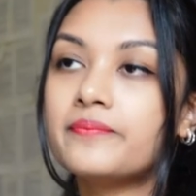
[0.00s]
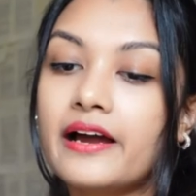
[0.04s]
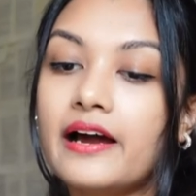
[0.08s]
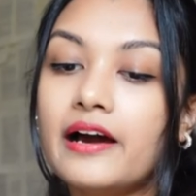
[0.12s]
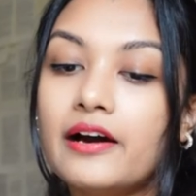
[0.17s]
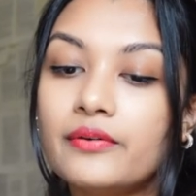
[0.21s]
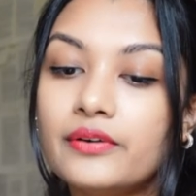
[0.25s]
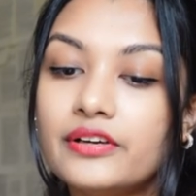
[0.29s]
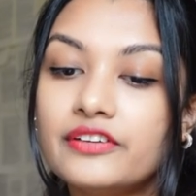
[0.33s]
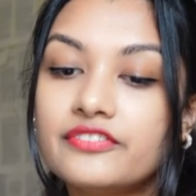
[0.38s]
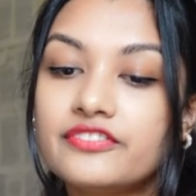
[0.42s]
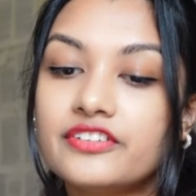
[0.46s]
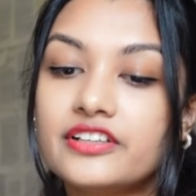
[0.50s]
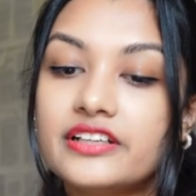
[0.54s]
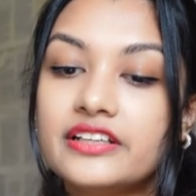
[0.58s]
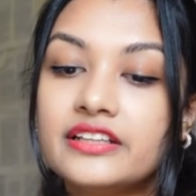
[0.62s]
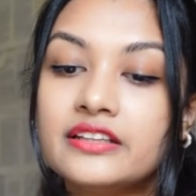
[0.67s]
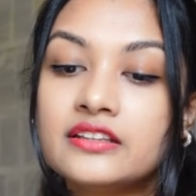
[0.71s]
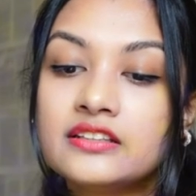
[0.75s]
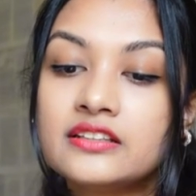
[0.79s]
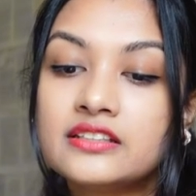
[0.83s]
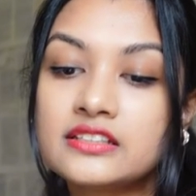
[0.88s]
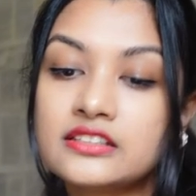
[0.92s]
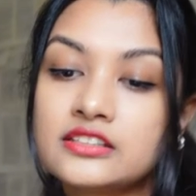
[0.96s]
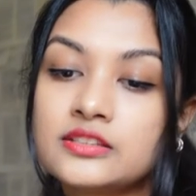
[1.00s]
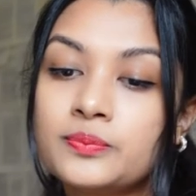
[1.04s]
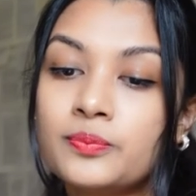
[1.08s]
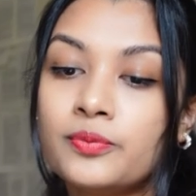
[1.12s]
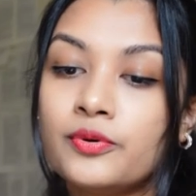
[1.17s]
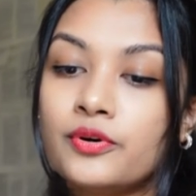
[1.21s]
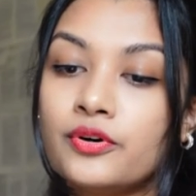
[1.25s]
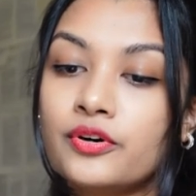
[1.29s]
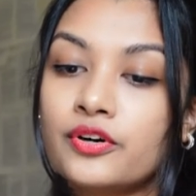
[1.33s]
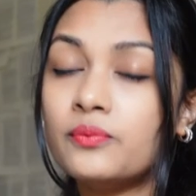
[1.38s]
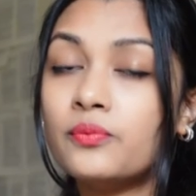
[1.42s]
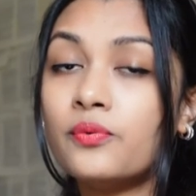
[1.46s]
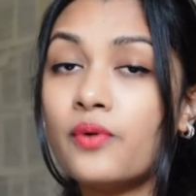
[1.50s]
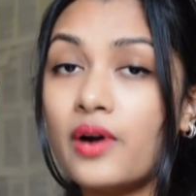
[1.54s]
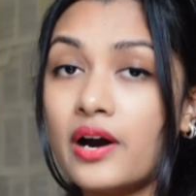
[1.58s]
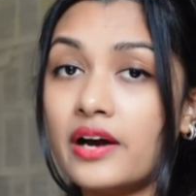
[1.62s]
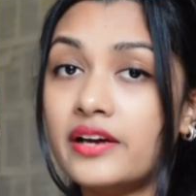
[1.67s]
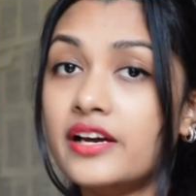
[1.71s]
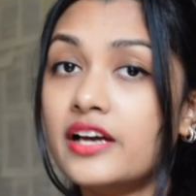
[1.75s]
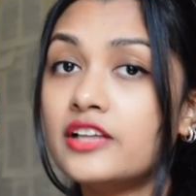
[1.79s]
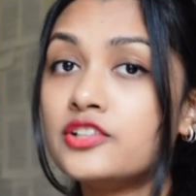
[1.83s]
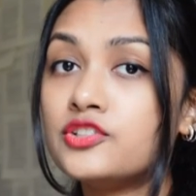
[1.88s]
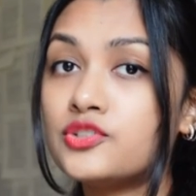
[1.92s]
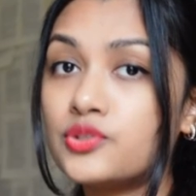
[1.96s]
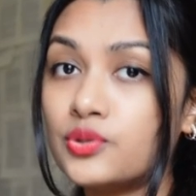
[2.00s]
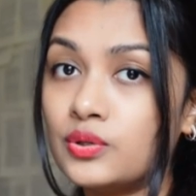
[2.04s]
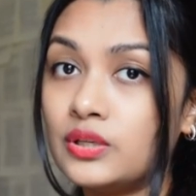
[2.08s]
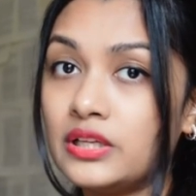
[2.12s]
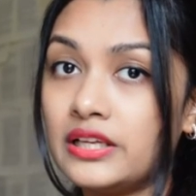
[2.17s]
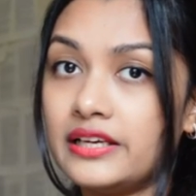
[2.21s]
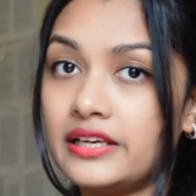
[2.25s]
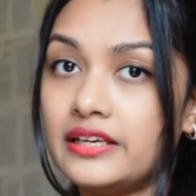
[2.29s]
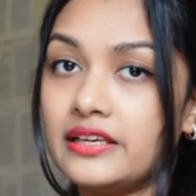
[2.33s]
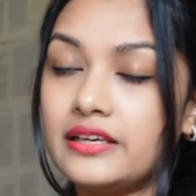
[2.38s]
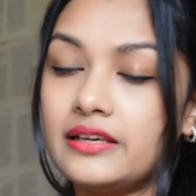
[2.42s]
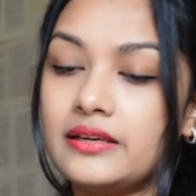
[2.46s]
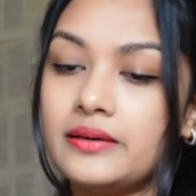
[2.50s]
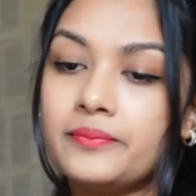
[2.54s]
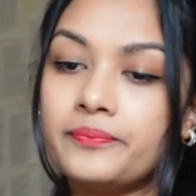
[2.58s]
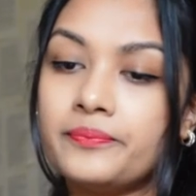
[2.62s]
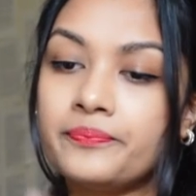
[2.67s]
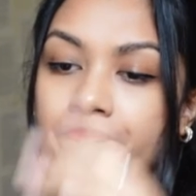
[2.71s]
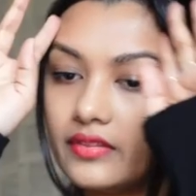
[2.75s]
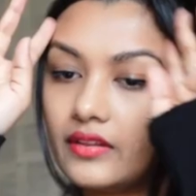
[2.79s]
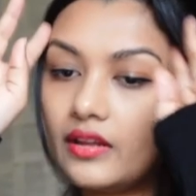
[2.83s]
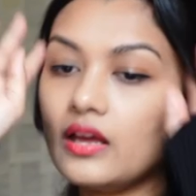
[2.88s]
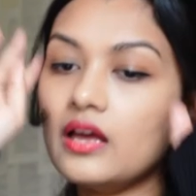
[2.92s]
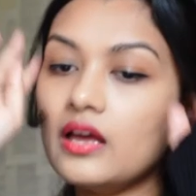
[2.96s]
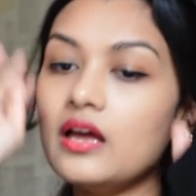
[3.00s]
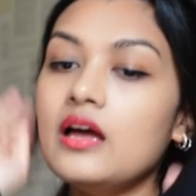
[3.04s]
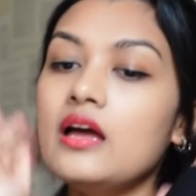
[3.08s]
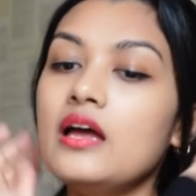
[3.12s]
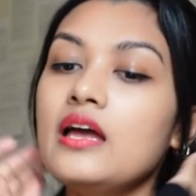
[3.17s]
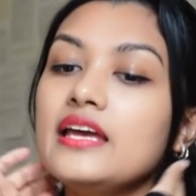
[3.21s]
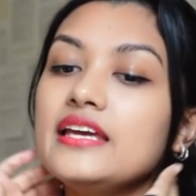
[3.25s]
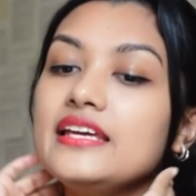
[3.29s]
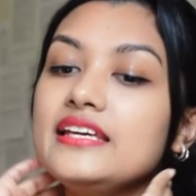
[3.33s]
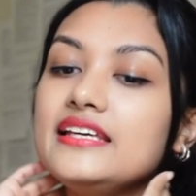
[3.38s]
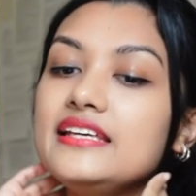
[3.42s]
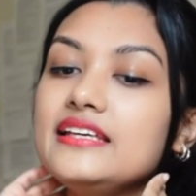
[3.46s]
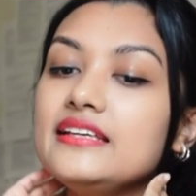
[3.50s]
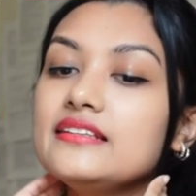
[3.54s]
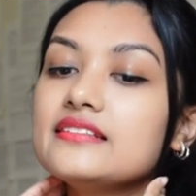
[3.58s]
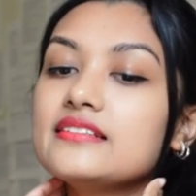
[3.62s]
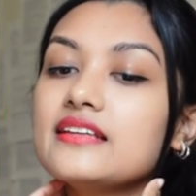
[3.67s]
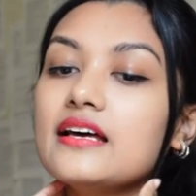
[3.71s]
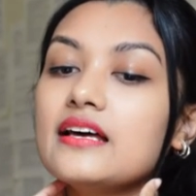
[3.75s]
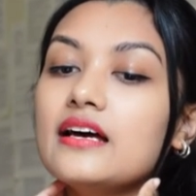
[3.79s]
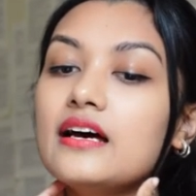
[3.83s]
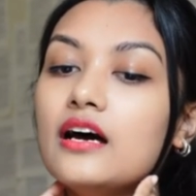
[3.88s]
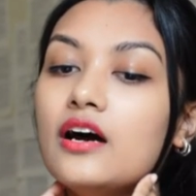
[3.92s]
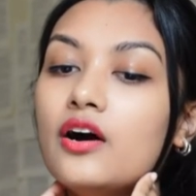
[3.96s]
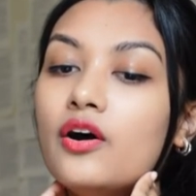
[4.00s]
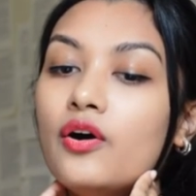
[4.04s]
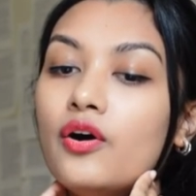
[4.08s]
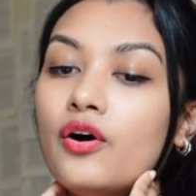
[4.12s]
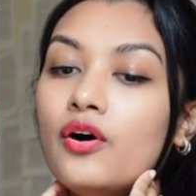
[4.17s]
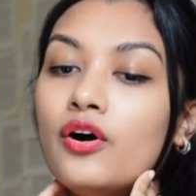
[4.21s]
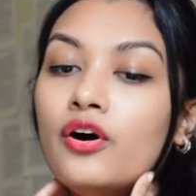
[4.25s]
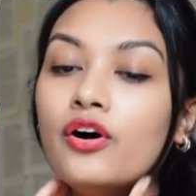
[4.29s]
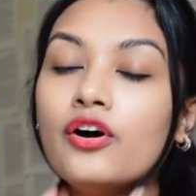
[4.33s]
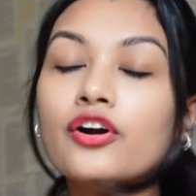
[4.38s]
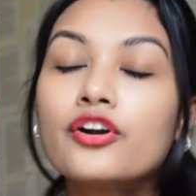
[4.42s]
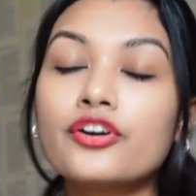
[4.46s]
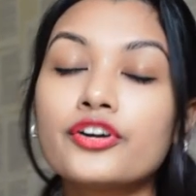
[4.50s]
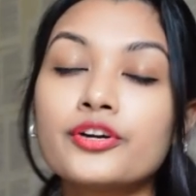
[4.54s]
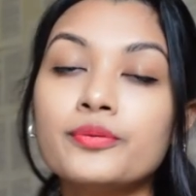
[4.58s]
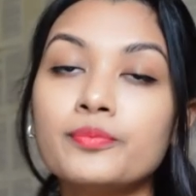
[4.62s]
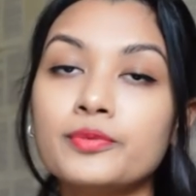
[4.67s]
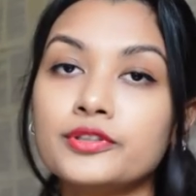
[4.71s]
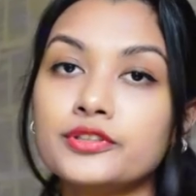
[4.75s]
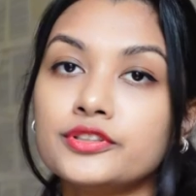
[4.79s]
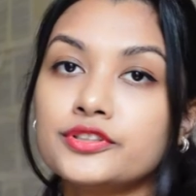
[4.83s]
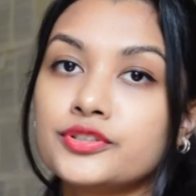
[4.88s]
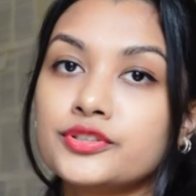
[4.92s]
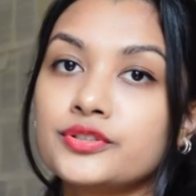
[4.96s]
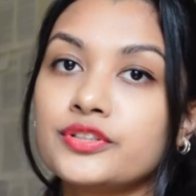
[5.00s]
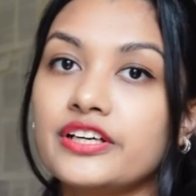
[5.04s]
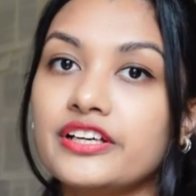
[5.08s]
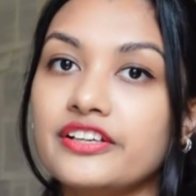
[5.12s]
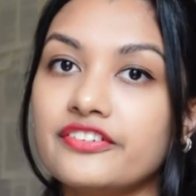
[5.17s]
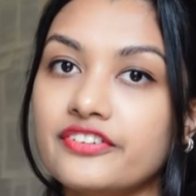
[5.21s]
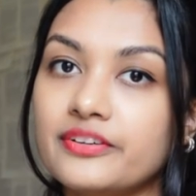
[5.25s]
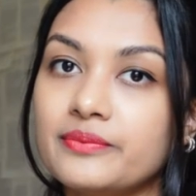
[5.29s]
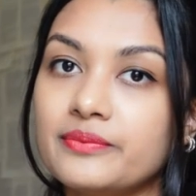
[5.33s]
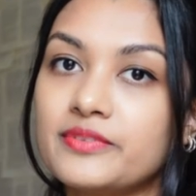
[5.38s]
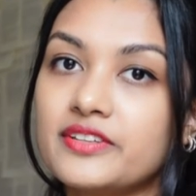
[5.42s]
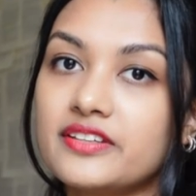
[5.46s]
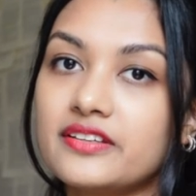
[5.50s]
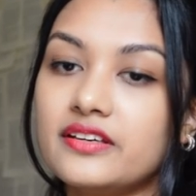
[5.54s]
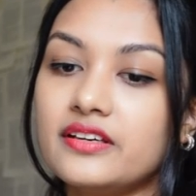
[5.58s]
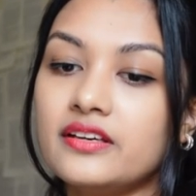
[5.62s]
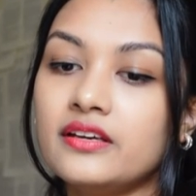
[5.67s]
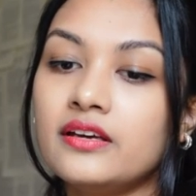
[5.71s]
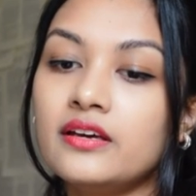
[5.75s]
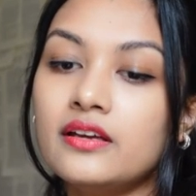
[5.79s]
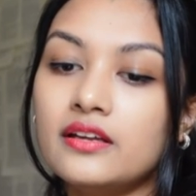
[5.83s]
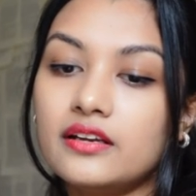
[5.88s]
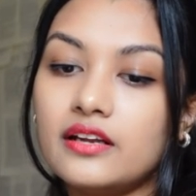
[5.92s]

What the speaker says: However, in this book, why I don't like him, he's horrible to the FMC.